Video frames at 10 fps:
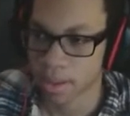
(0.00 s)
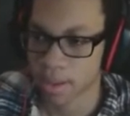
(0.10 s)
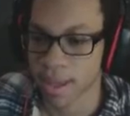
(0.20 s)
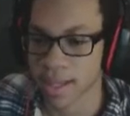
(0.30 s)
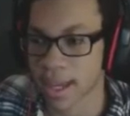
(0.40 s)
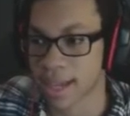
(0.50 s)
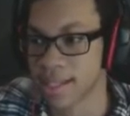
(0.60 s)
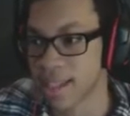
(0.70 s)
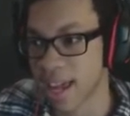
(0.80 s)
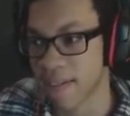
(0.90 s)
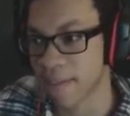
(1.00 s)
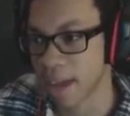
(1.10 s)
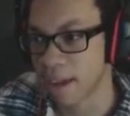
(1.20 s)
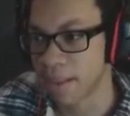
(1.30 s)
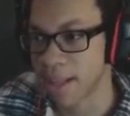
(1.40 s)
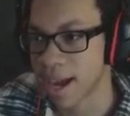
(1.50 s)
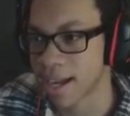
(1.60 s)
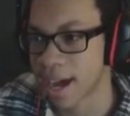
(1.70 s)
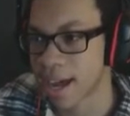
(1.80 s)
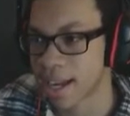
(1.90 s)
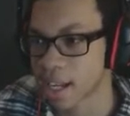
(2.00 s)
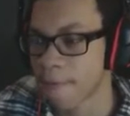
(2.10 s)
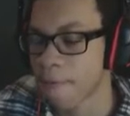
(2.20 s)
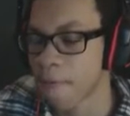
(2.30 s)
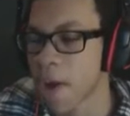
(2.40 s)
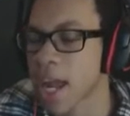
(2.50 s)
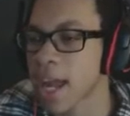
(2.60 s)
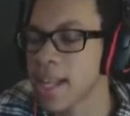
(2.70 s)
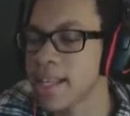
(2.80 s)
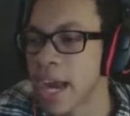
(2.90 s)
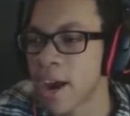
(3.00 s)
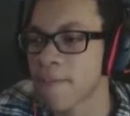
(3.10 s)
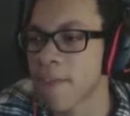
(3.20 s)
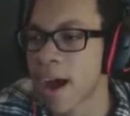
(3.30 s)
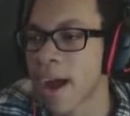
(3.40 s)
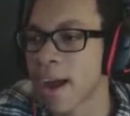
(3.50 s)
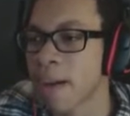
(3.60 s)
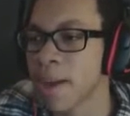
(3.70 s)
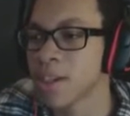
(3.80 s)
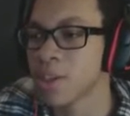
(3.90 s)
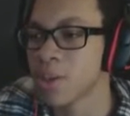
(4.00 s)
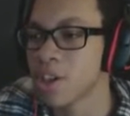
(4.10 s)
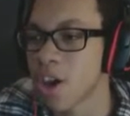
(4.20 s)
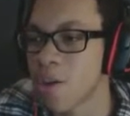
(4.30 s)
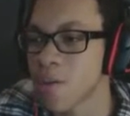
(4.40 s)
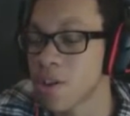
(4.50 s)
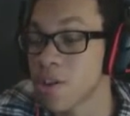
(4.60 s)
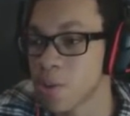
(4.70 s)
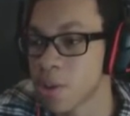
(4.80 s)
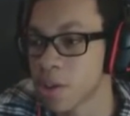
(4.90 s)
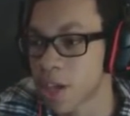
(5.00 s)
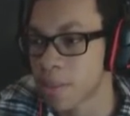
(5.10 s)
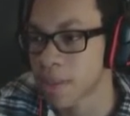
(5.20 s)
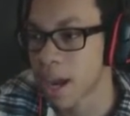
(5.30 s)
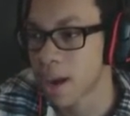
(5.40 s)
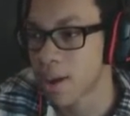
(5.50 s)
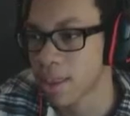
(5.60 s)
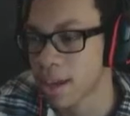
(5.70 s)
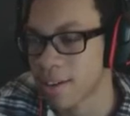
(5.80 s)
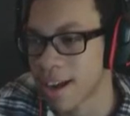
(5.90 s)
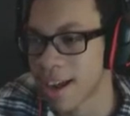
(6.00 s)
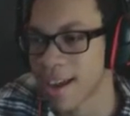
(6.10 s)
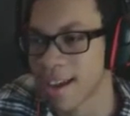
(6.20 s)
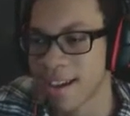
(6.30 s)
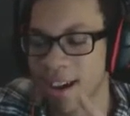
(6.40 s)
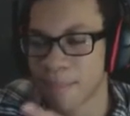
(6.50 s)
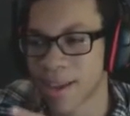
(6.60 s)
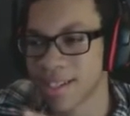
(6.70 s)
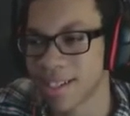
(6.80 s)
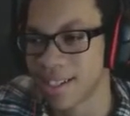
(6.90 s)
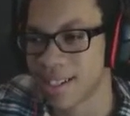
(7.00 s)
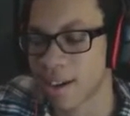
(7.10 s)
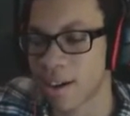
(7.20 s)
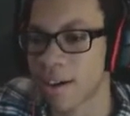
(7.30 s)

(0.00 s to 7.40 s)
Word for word: It's like a save game, and that guy looks freaking terrifying. How about you don't do your jump scary thing, okay? How about you don't? Oh,